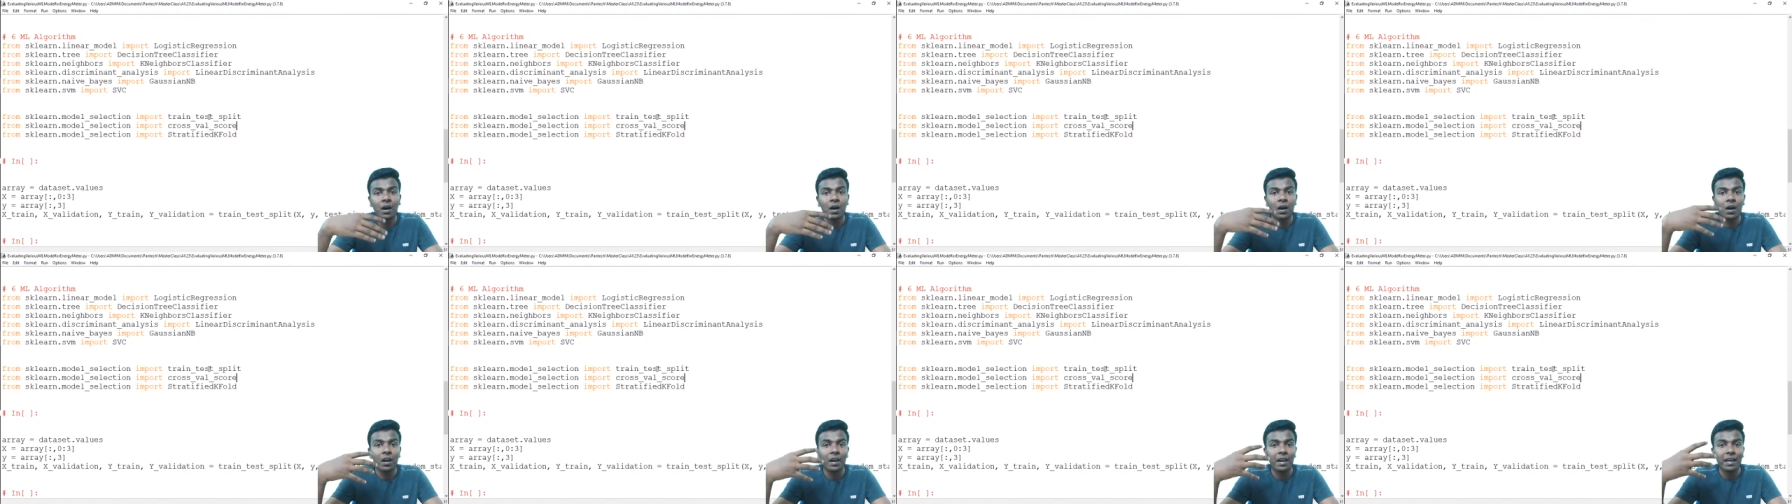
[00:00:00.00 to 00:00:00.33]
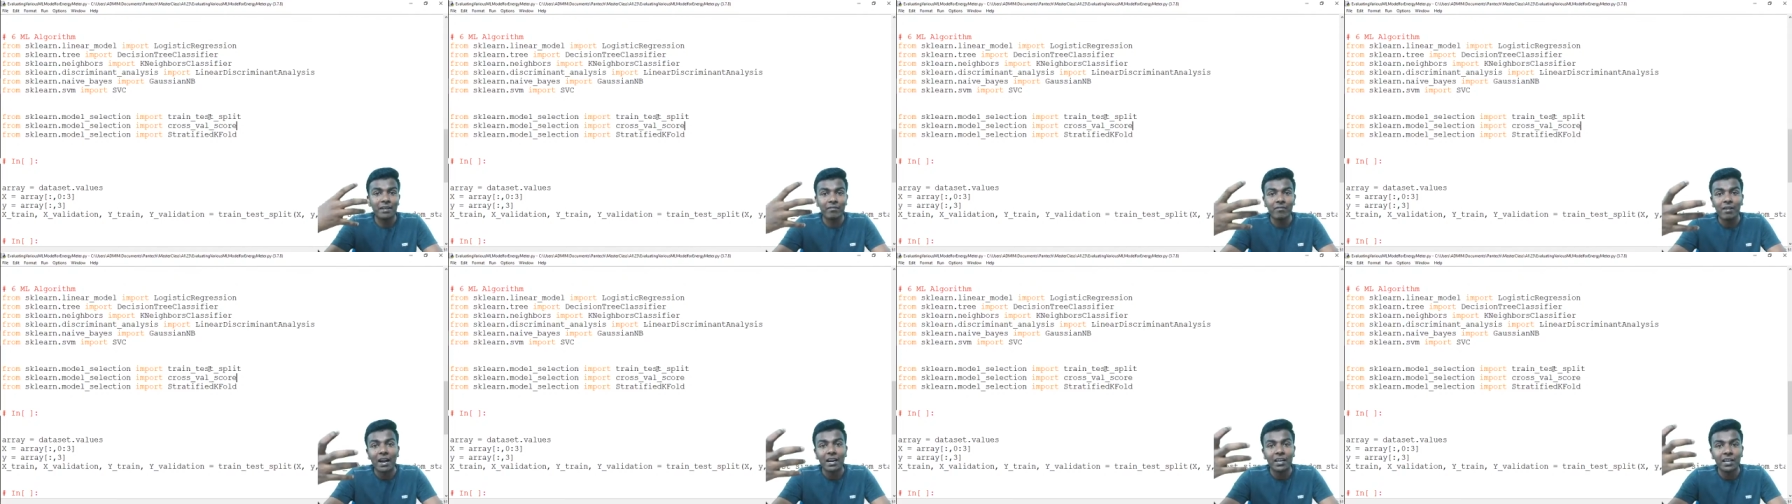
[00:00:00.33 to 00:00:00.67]
like
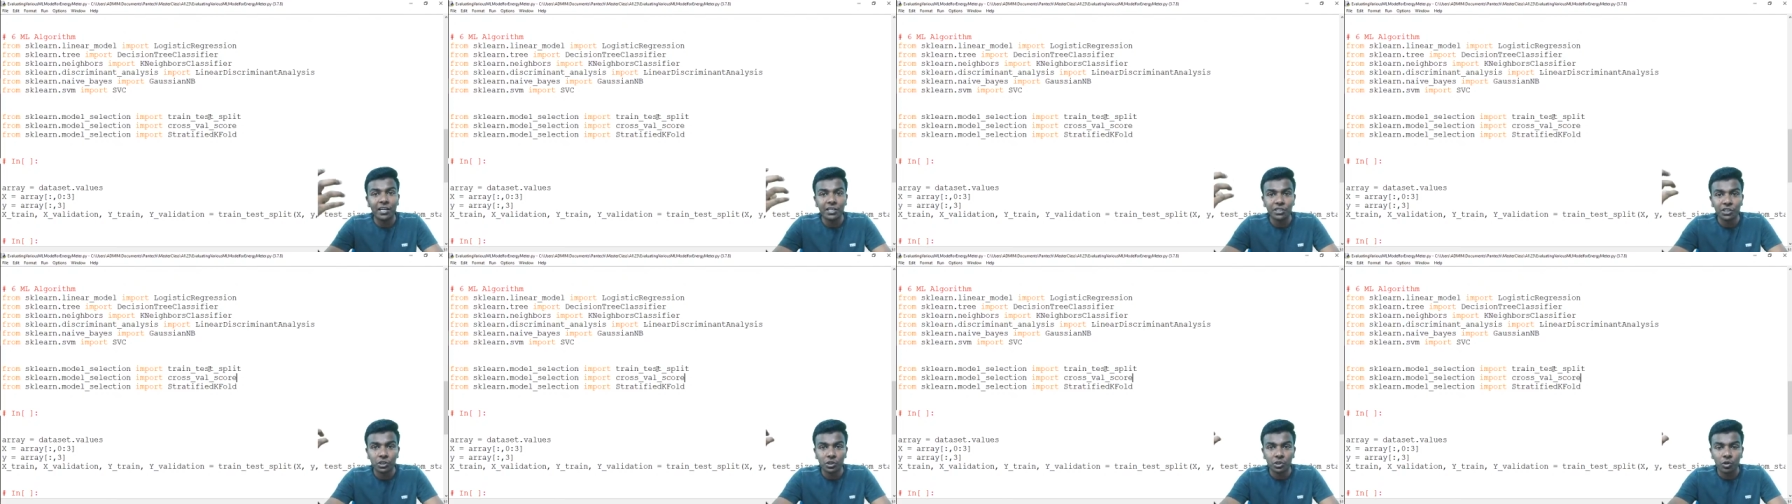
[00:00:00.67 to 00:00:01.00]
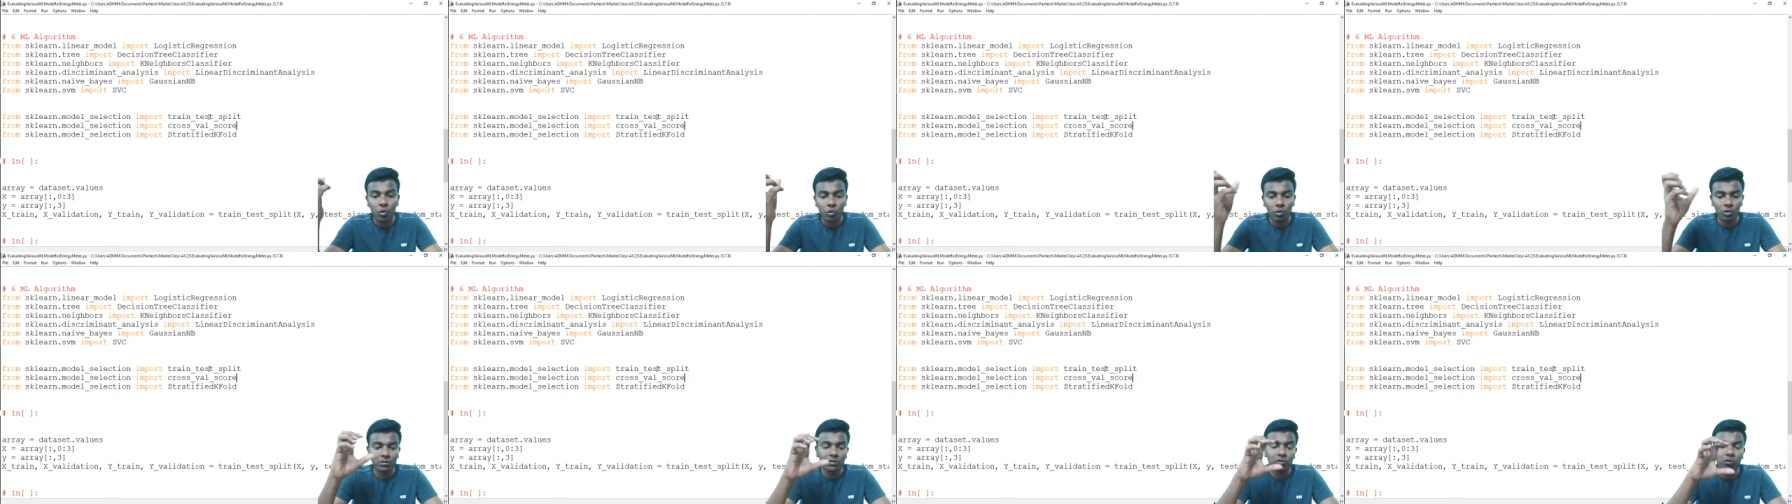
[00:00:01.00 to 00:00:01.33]
validation
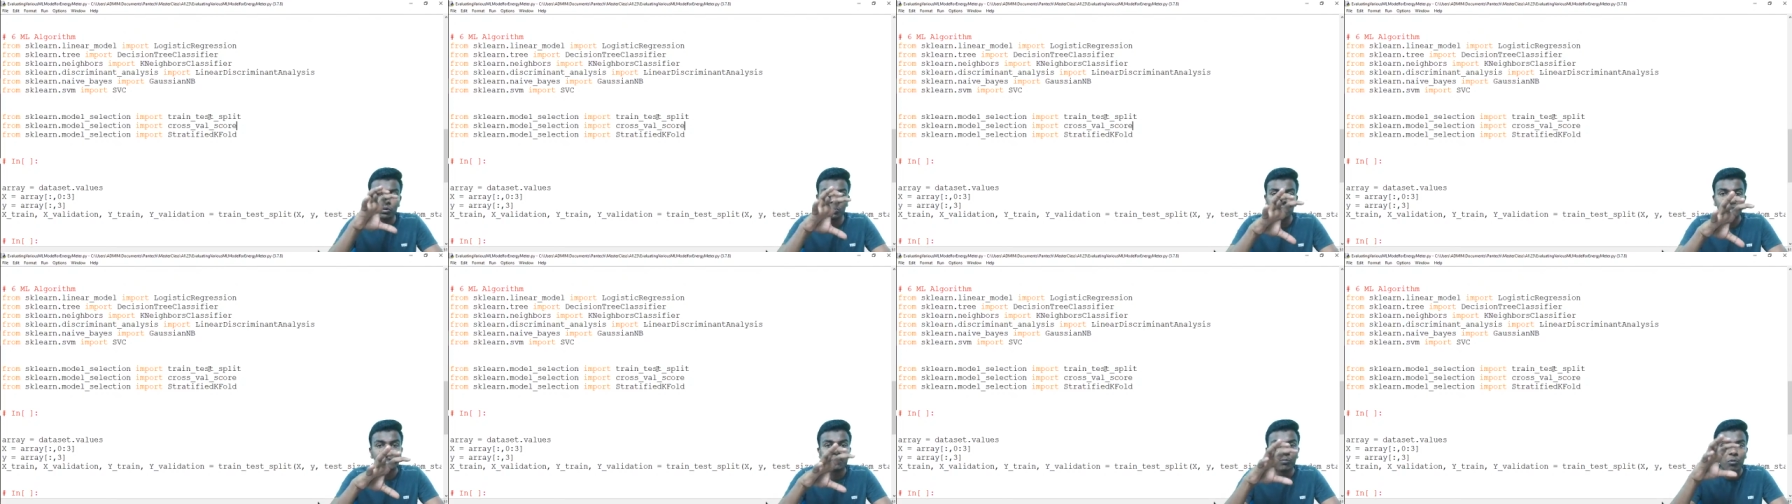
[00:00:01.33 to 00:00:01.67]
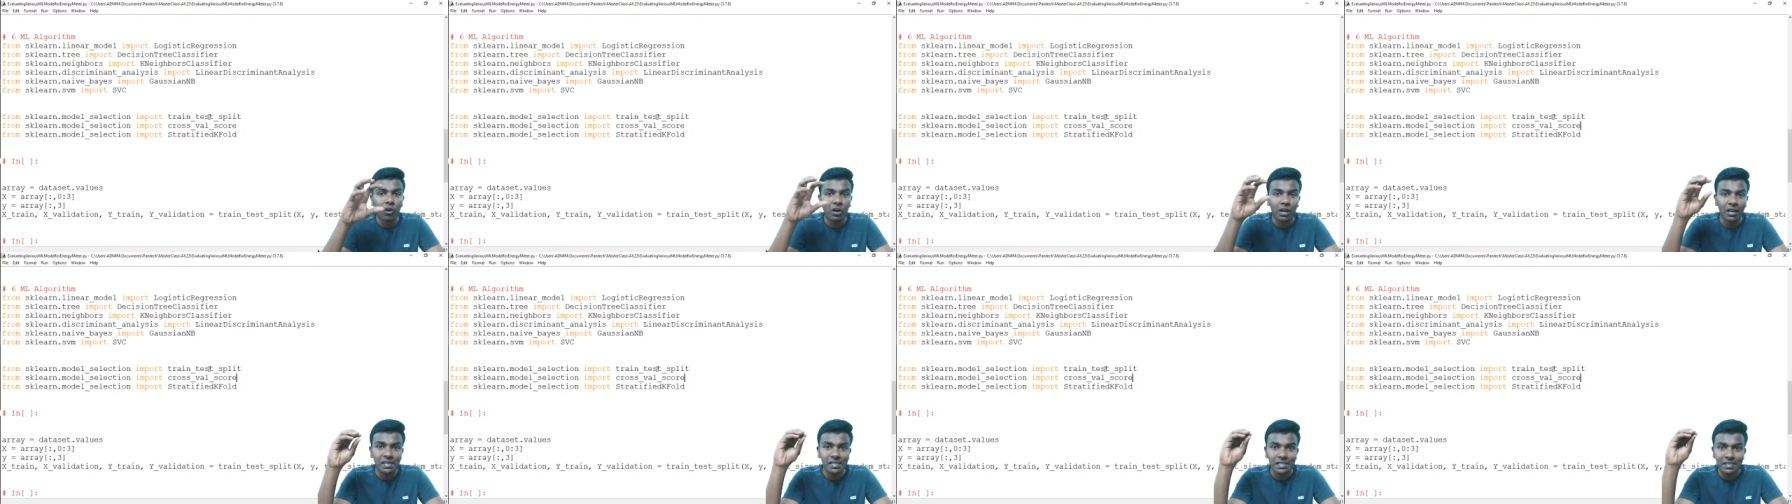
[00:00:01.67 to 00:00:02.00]
score. So this model is